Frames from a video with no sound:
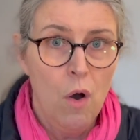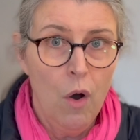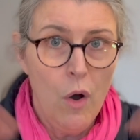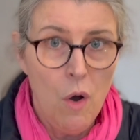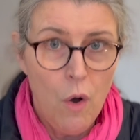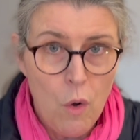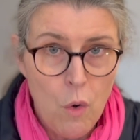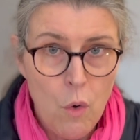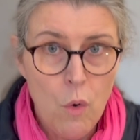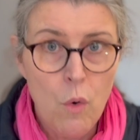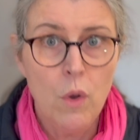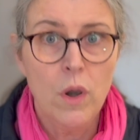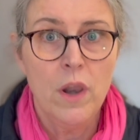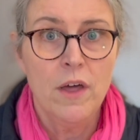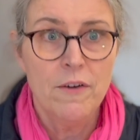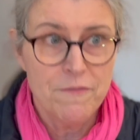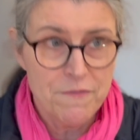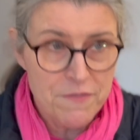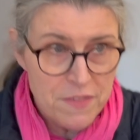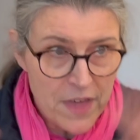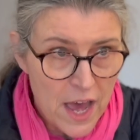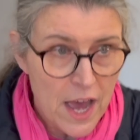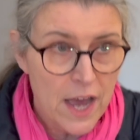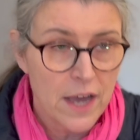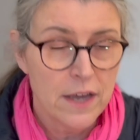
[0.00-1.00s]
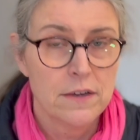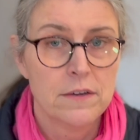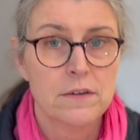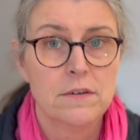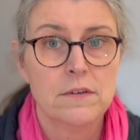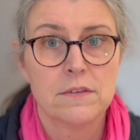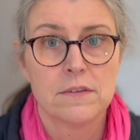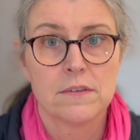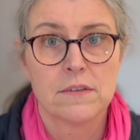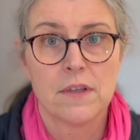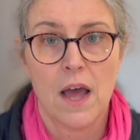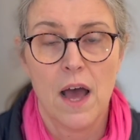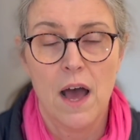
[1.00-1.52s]
All of
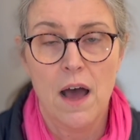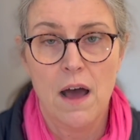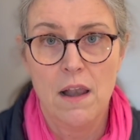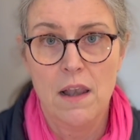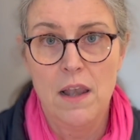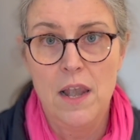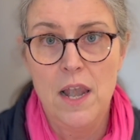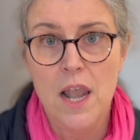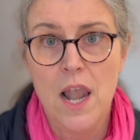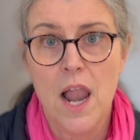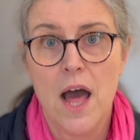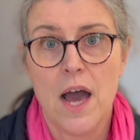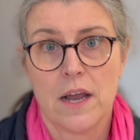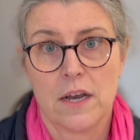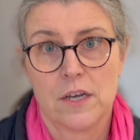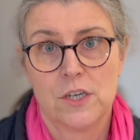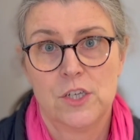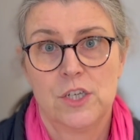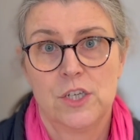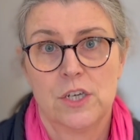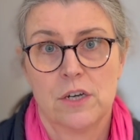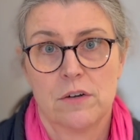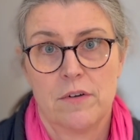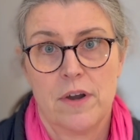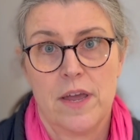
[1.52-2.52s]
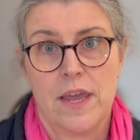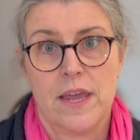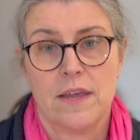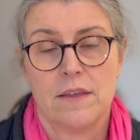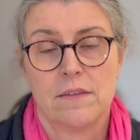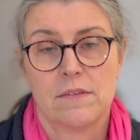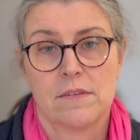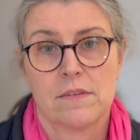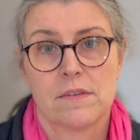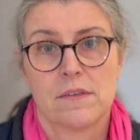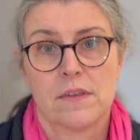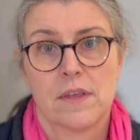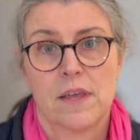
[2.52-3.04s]
those are
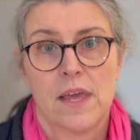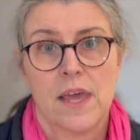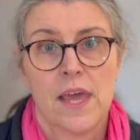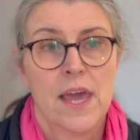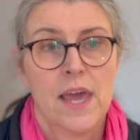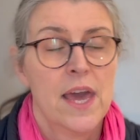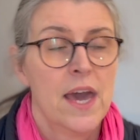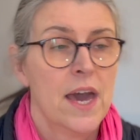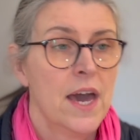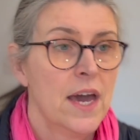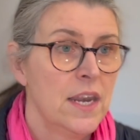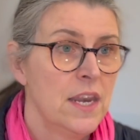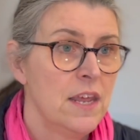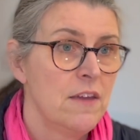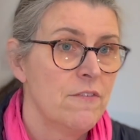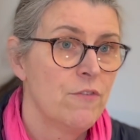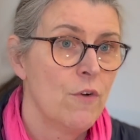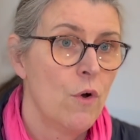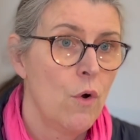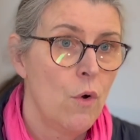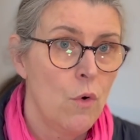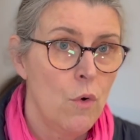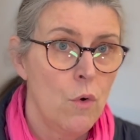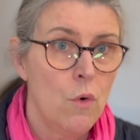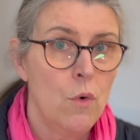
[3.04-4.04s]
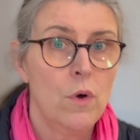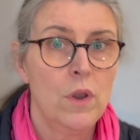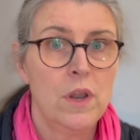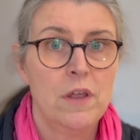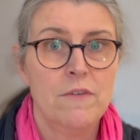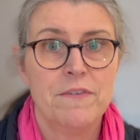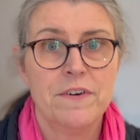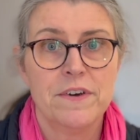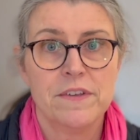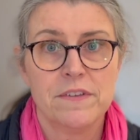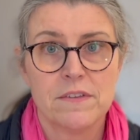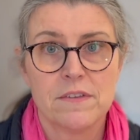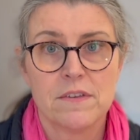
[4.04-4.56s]
luxuries. And if all
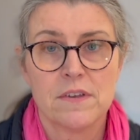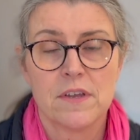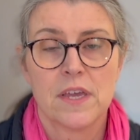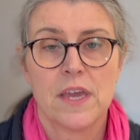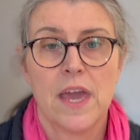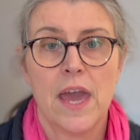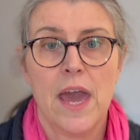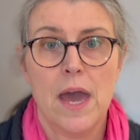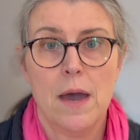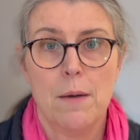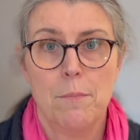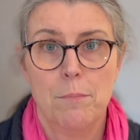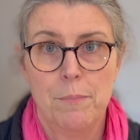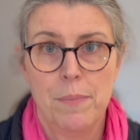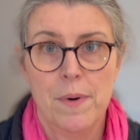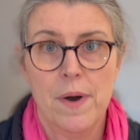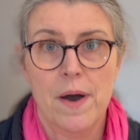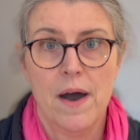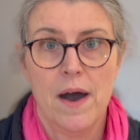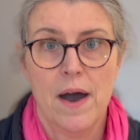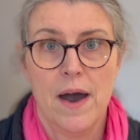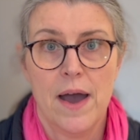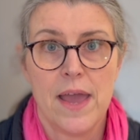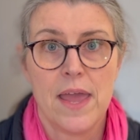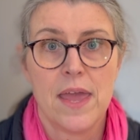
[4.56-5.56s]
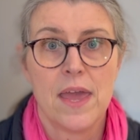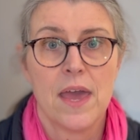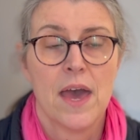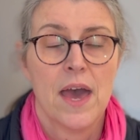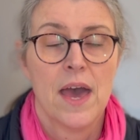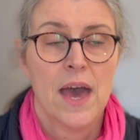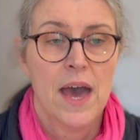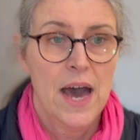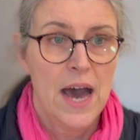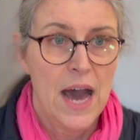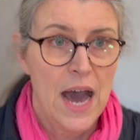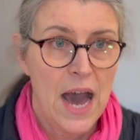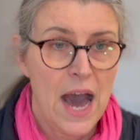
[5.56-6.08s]
of us to get by
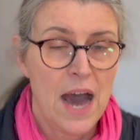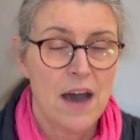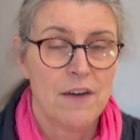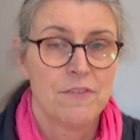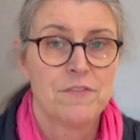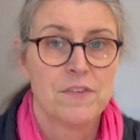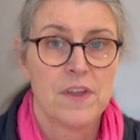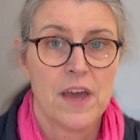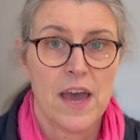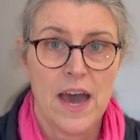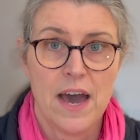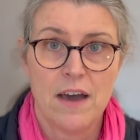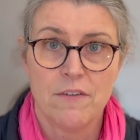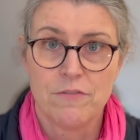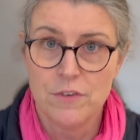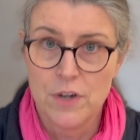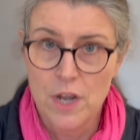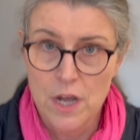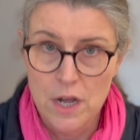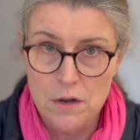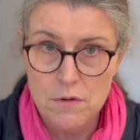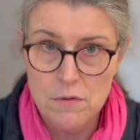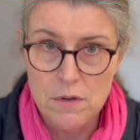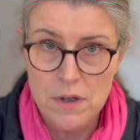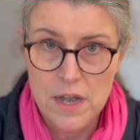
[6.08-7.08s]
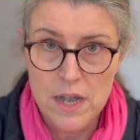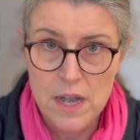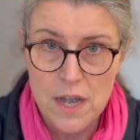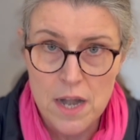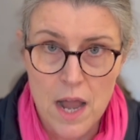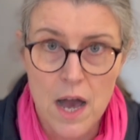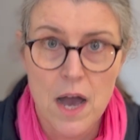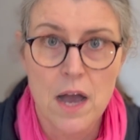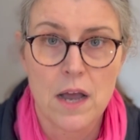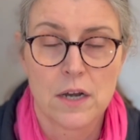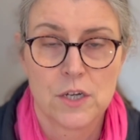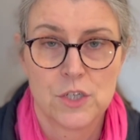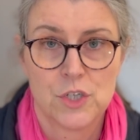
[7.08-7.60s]
have to have no
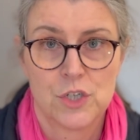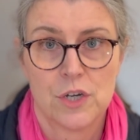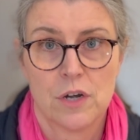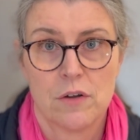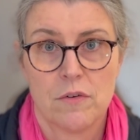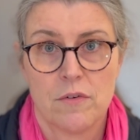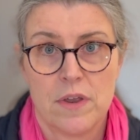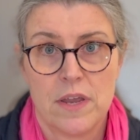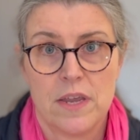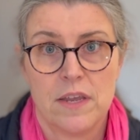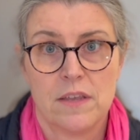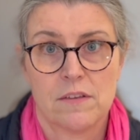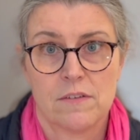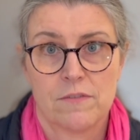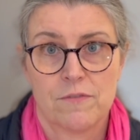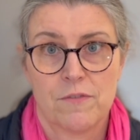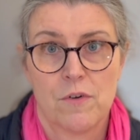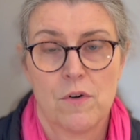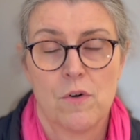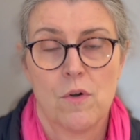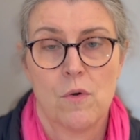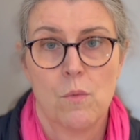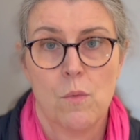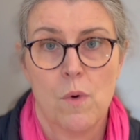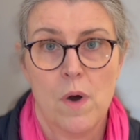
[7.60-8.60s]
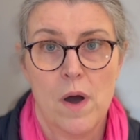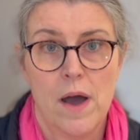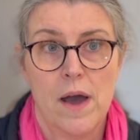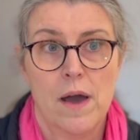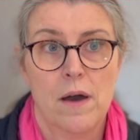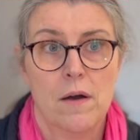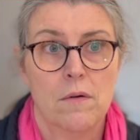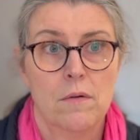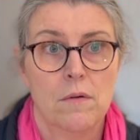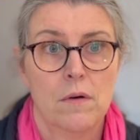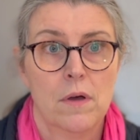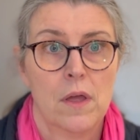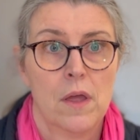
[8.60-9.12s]
luxuries for a
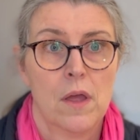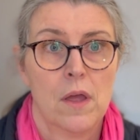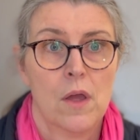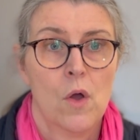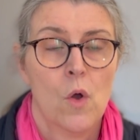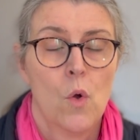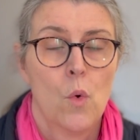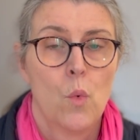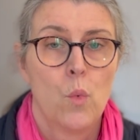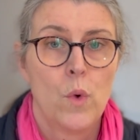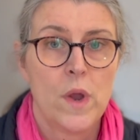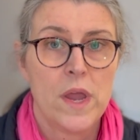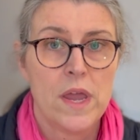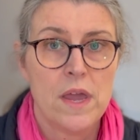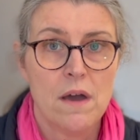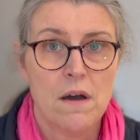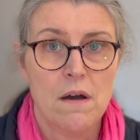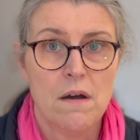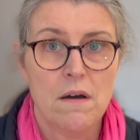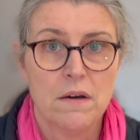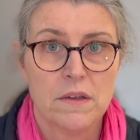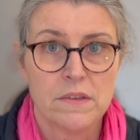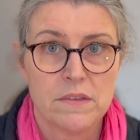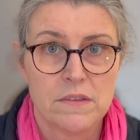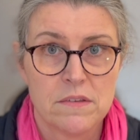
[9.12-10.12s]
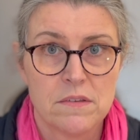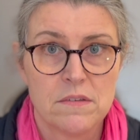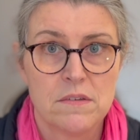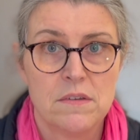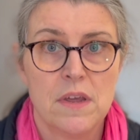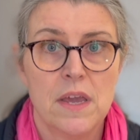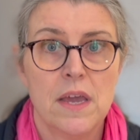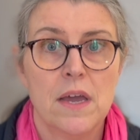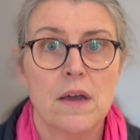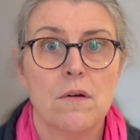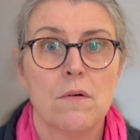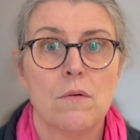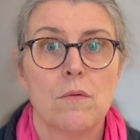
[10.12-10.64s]
while, we are
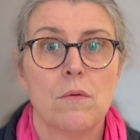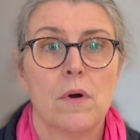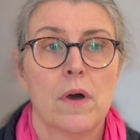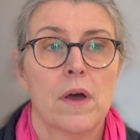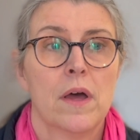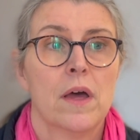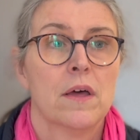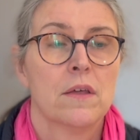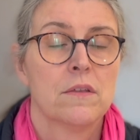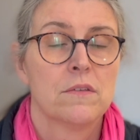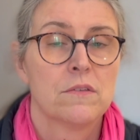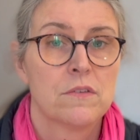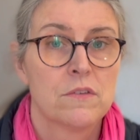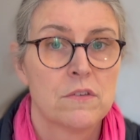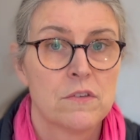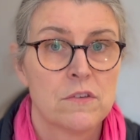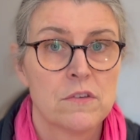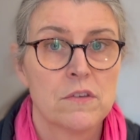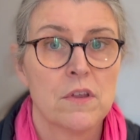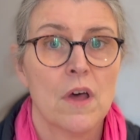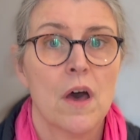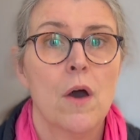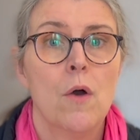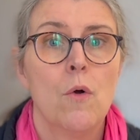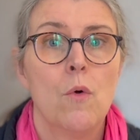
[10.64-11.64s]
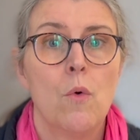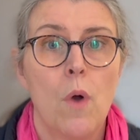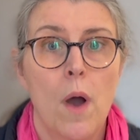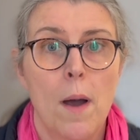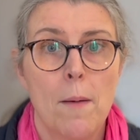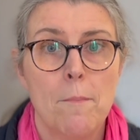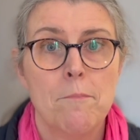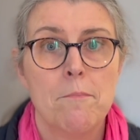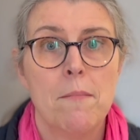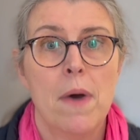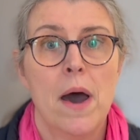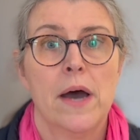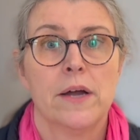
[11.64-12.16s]
still so
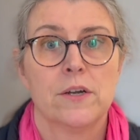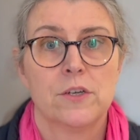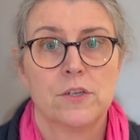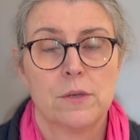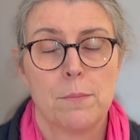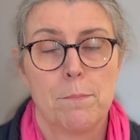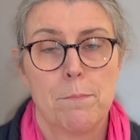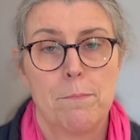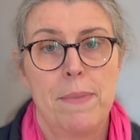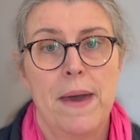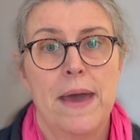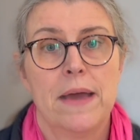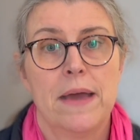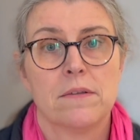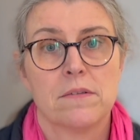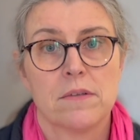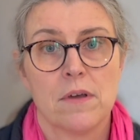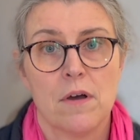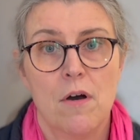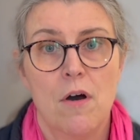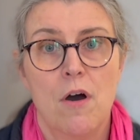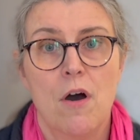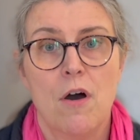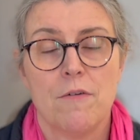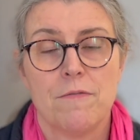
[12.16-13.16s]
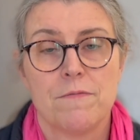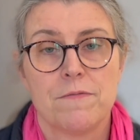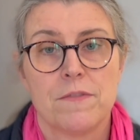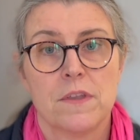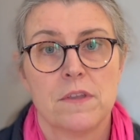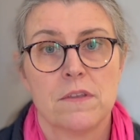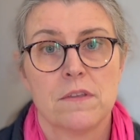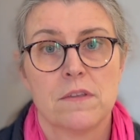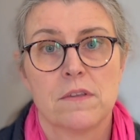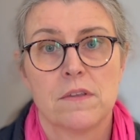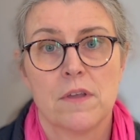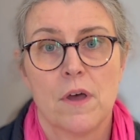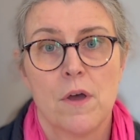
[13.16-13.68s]
much better off
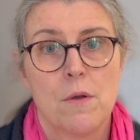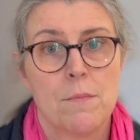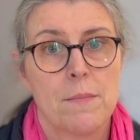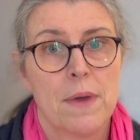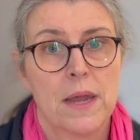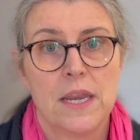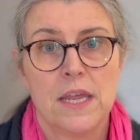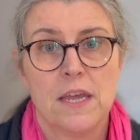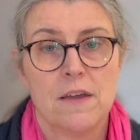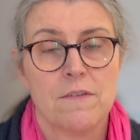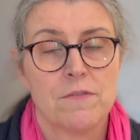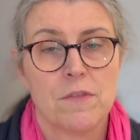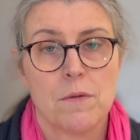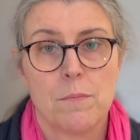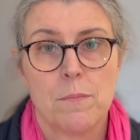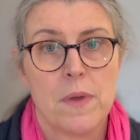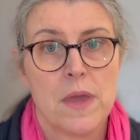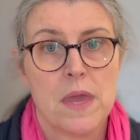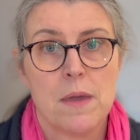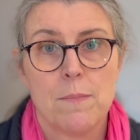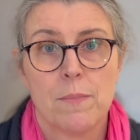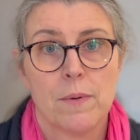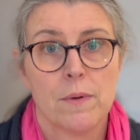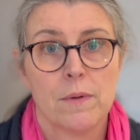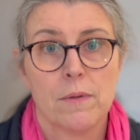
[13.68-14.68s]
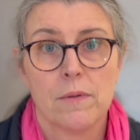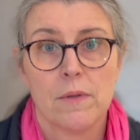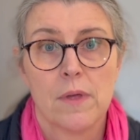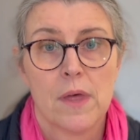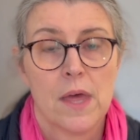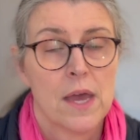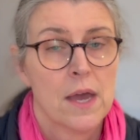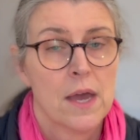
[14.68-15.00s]
than so many of the people